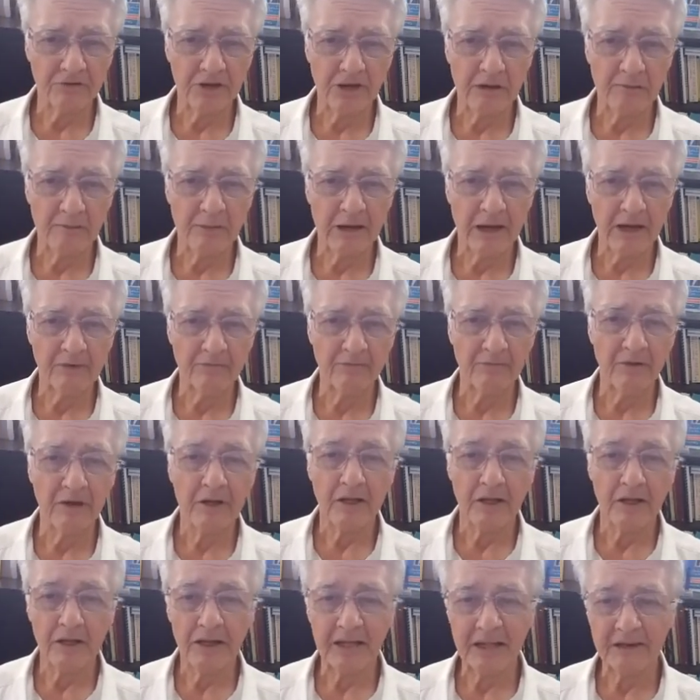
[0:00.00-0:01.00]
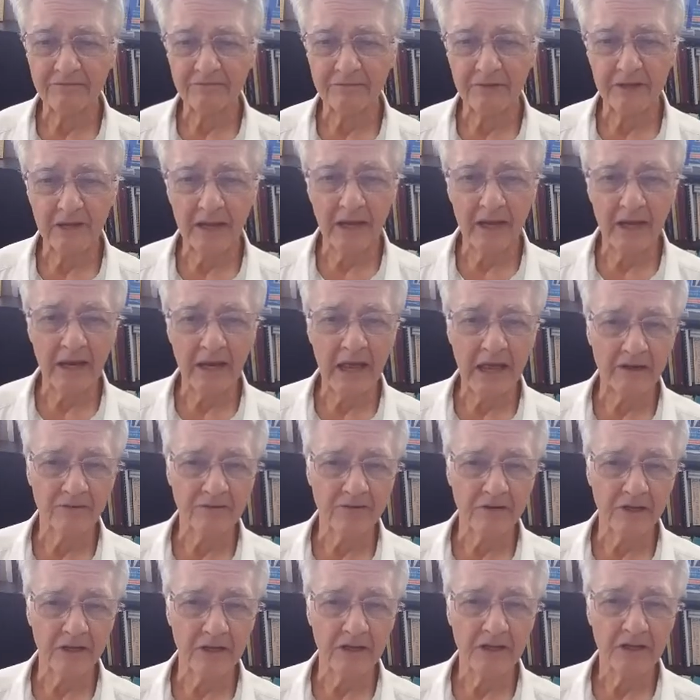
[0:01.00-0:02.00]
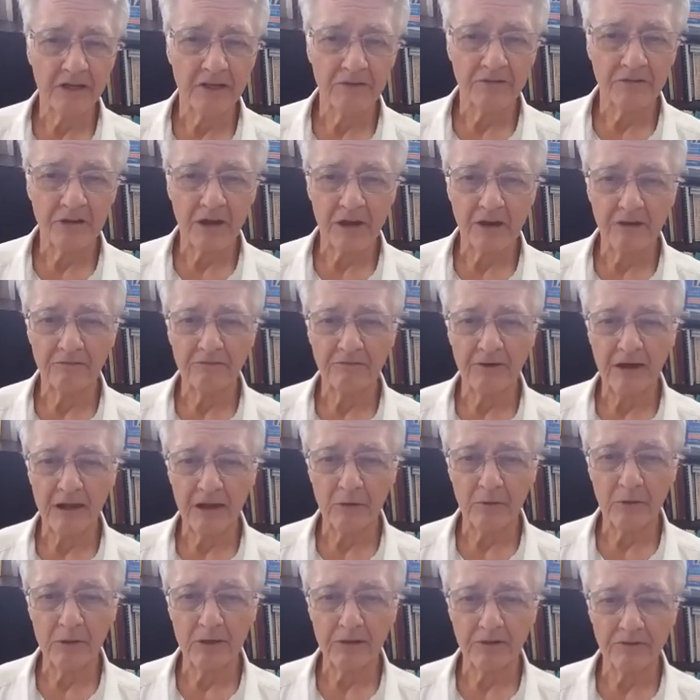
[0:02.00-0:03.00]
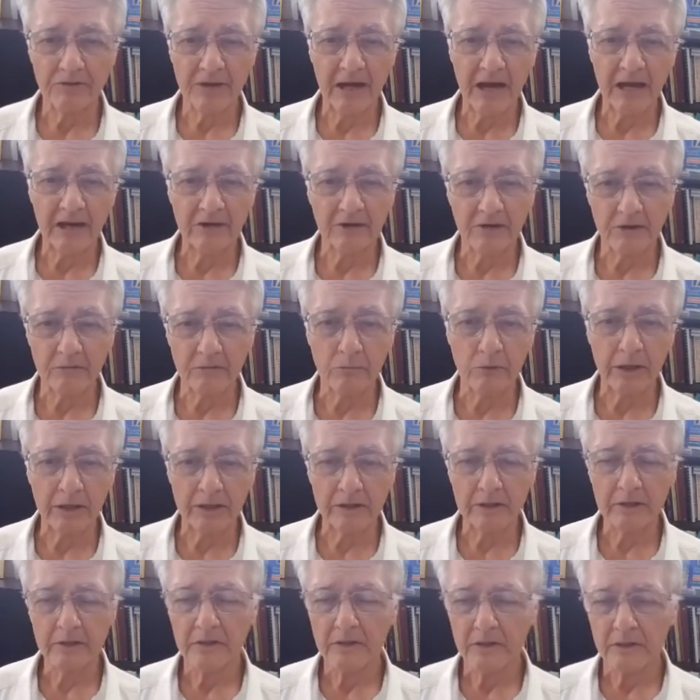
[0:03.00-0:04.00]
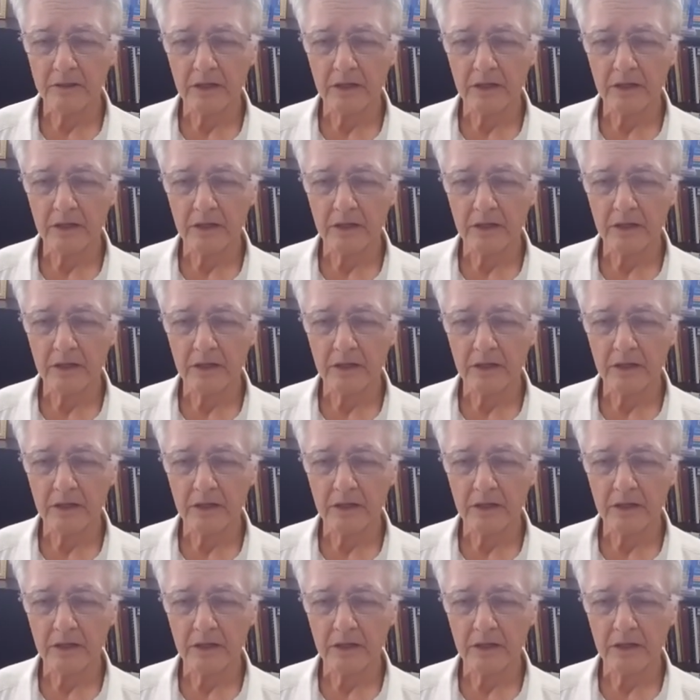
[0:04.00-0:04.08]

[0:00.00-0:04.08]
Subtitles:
Saint Amand, left and actually started following this doctor with